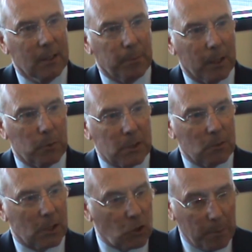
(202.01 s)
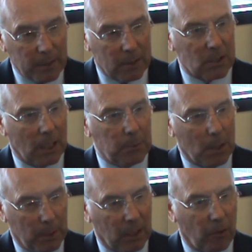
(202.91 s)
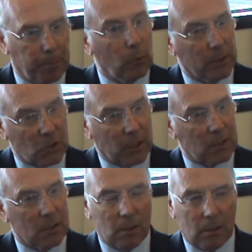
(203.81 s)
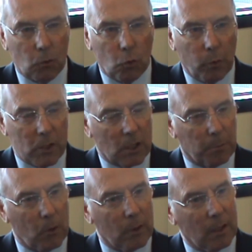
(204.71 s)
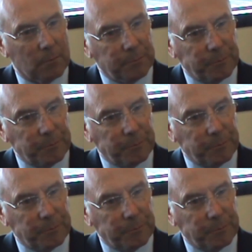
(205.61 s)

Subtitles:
But it was a tremendous time to be at Liverpool in the 60s, there's no question about that.